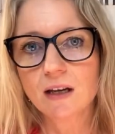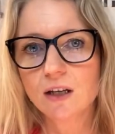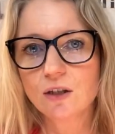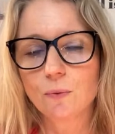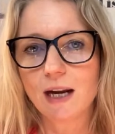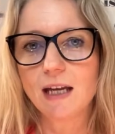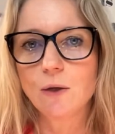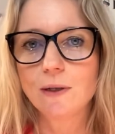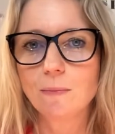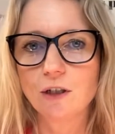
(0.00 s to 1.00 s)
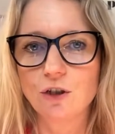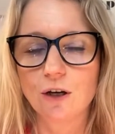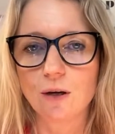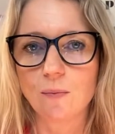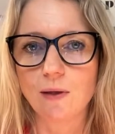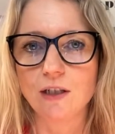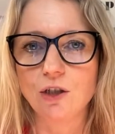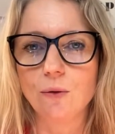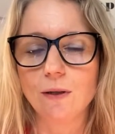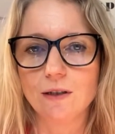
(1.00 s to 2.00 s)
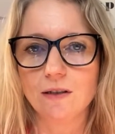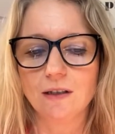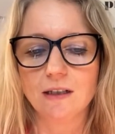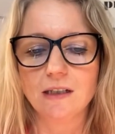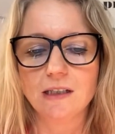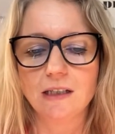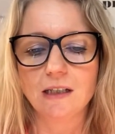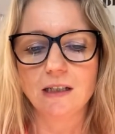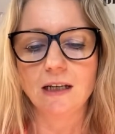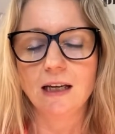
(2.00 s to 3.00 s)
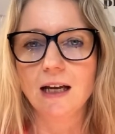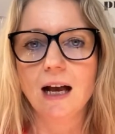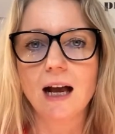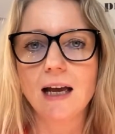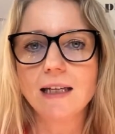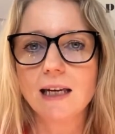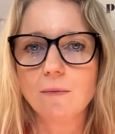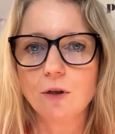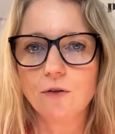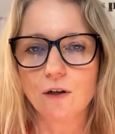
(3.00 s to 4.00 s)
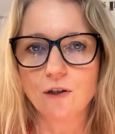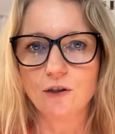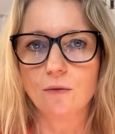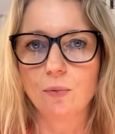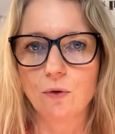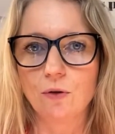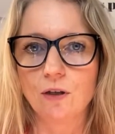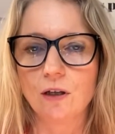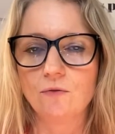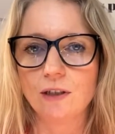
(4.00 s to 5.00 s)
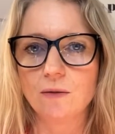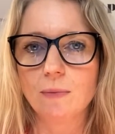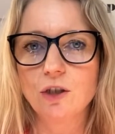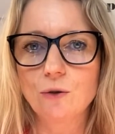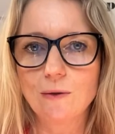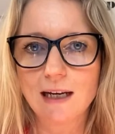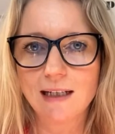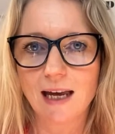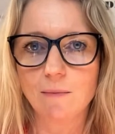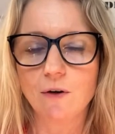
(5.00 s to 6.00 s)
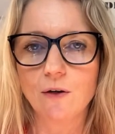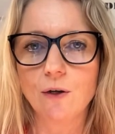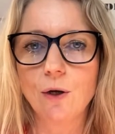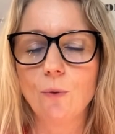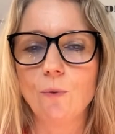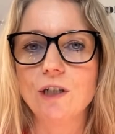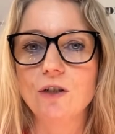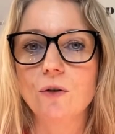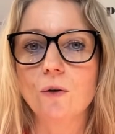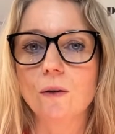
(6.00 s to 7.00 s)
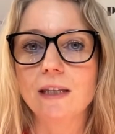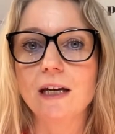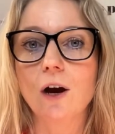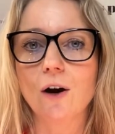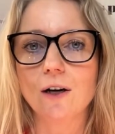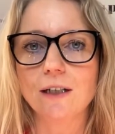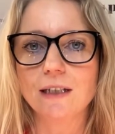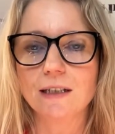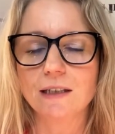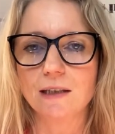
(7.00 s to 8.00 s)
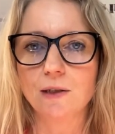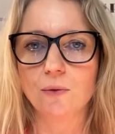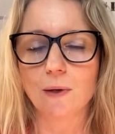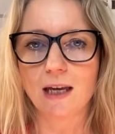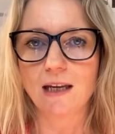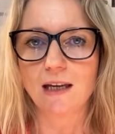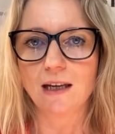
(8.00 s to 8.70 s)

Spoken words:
So when I quit my job in 2019, I came across the book written by Julia Cameron, which is called The Artist's Way.